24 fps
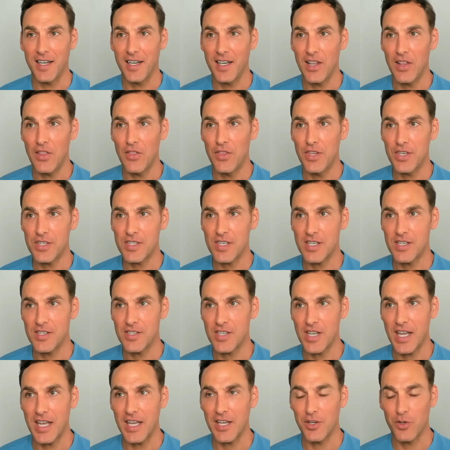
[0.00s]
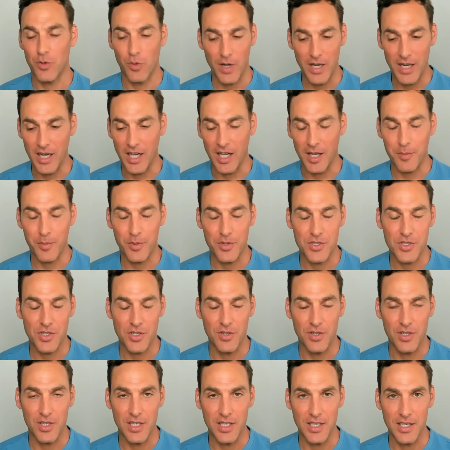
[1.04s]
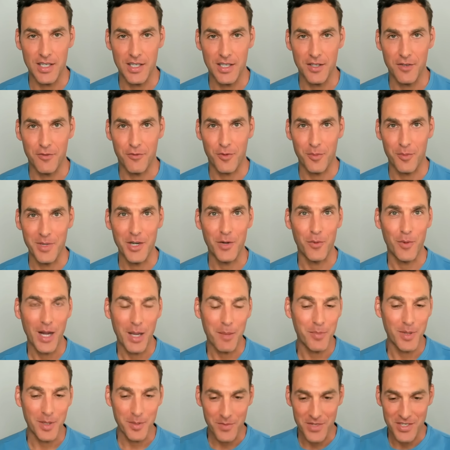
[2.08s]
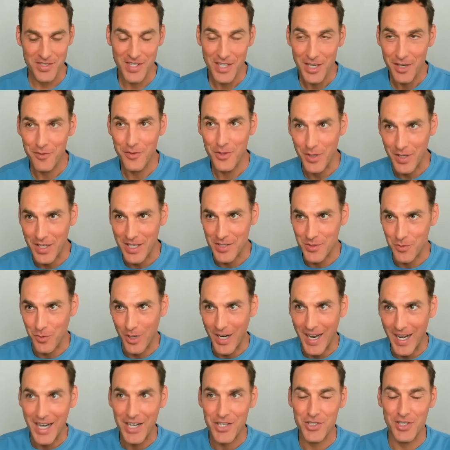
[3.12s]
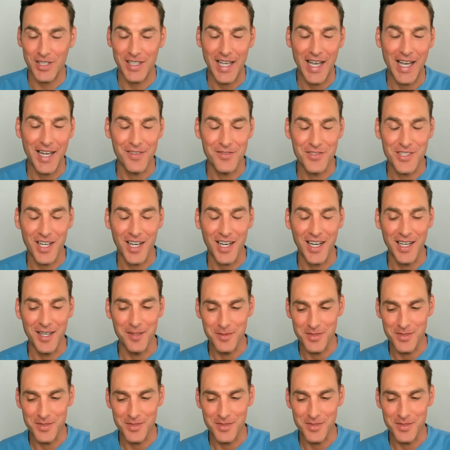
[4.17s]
This is a great opportunity for me to wrap up this interview because we're actually out of time.